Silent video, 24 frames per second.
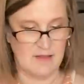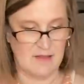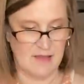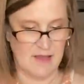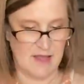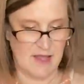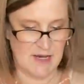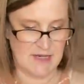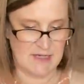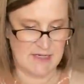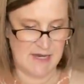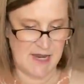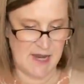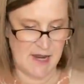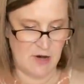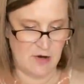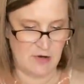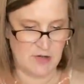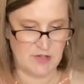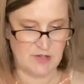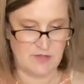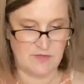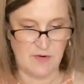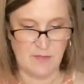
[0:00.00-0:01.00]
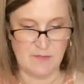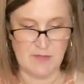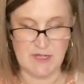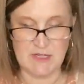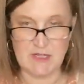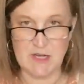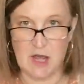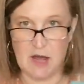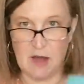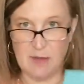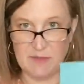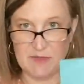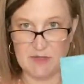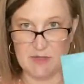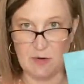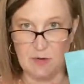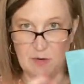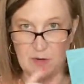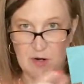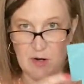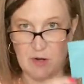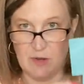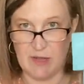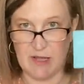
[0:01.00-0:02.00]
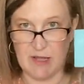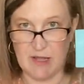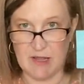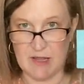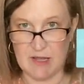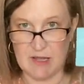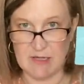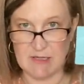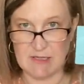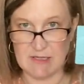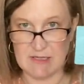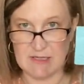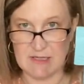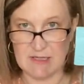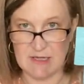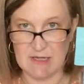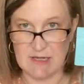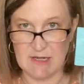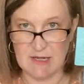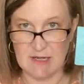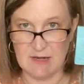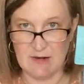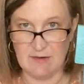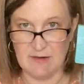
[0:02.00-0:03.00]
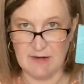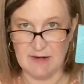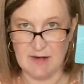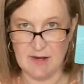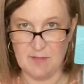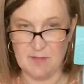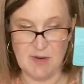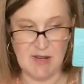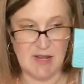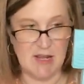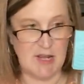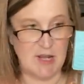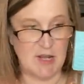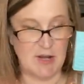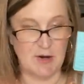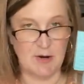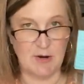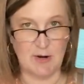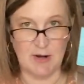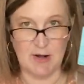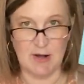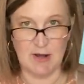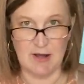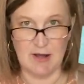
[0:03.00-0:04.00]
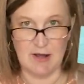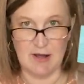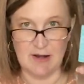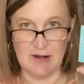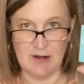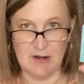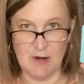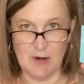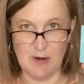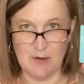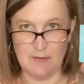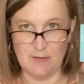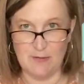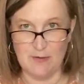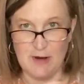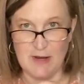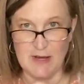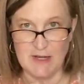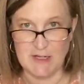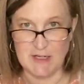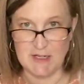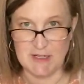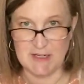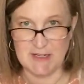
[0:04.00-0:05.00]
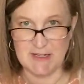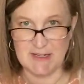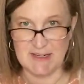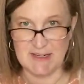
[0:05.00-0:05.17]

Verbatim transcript: It tears from the top, so it would go like this. Wouldn't it be cute on your fridge?